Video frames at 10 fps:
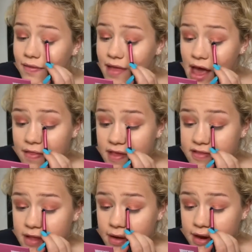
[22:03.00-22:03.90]
there's
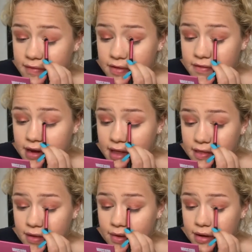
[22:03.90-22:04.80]
no difference really
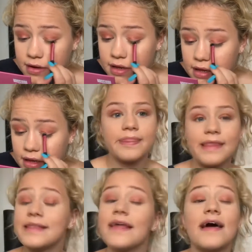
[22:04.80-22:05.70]
in the quality.
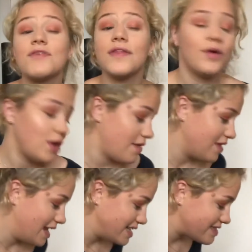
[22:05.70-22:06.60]
Now that I've got that all
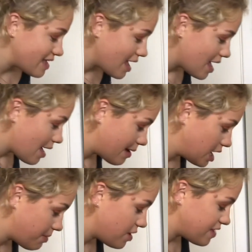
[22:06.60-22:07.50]
over the lids, I'm
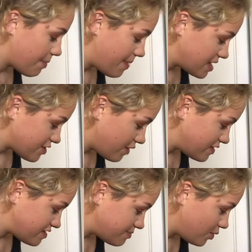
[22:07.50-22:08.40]
gonna be using a bit of
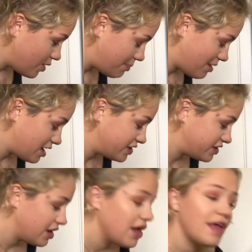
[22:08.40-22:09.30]
a smaller
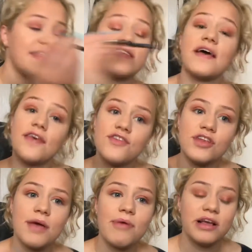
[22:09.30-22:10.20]
brush, this other
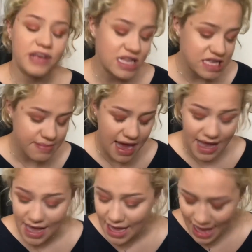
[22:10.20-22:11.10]
studio brush, and spraying
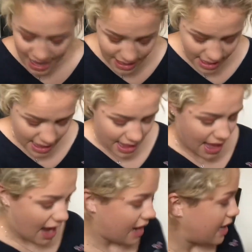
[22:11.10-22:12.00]
it again.
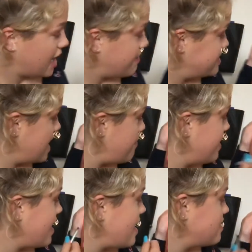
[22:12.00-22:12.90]
And I'm gonna be
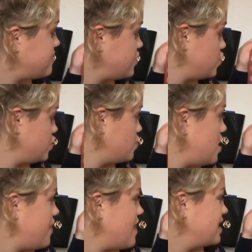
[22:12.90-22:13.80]
tapping it into
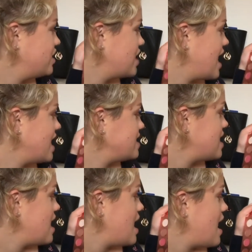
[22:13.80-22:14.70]
this shade,
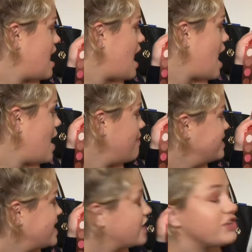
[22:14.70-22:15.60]

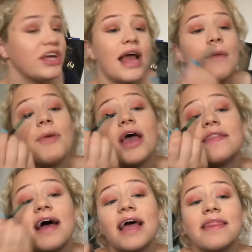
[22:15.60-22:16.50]
Addiction, and
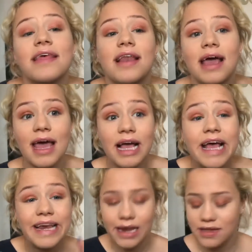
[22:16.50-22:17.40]
putting that in the like
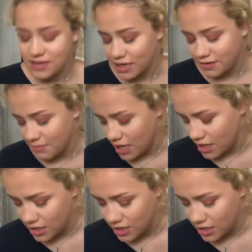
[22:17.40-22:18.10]
inner side of my